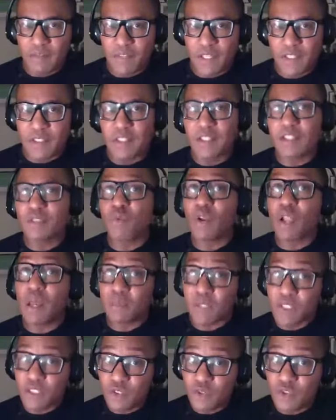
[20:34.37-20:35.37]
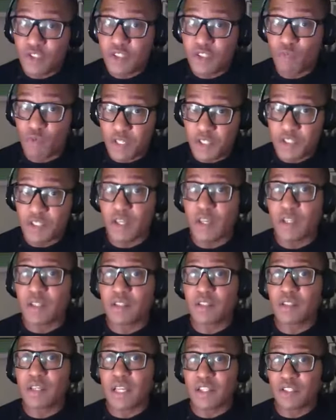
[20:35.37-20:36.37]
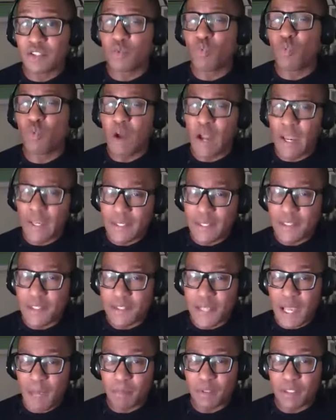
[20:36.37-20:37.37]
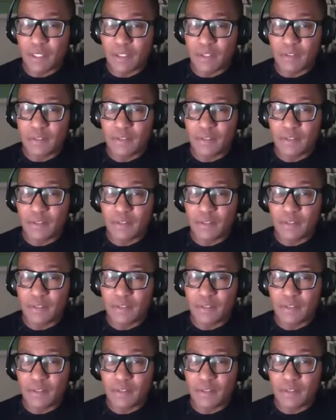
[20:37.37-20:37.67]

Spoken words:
He says, well, I'm going to do some research as to why this is happening.